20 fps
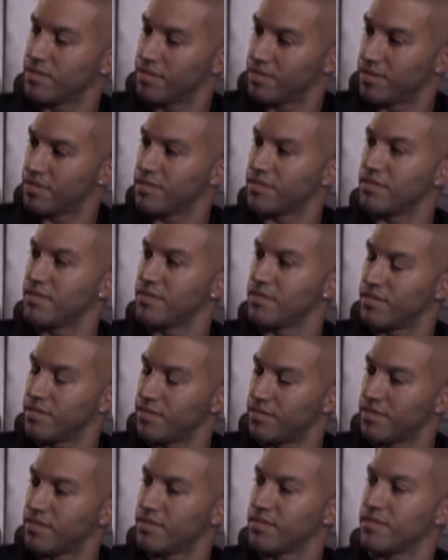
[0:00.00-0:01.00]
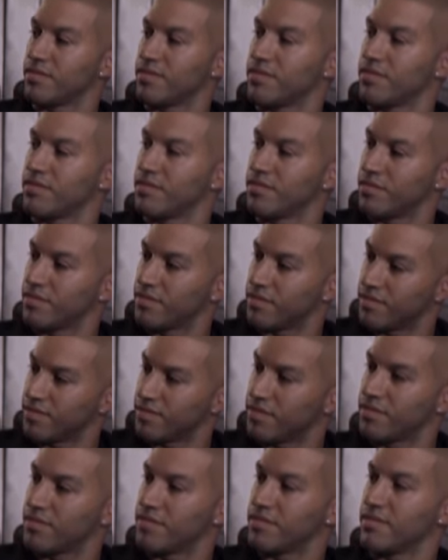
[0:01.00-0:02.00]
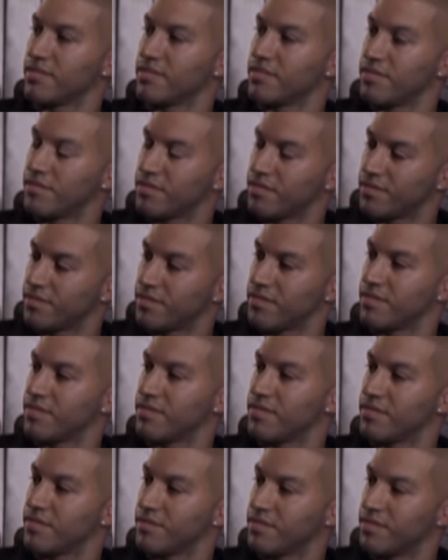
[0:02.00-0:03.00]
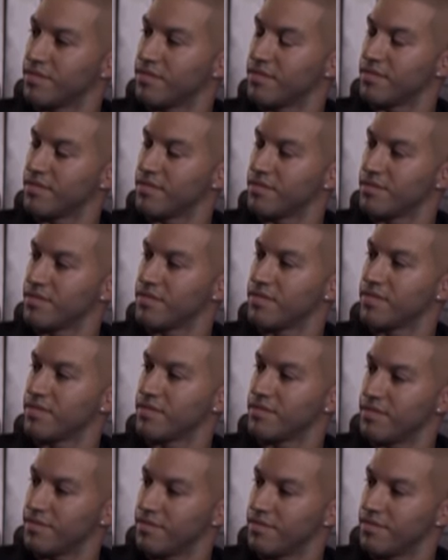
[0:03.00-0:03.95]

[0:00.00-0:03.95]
(silent)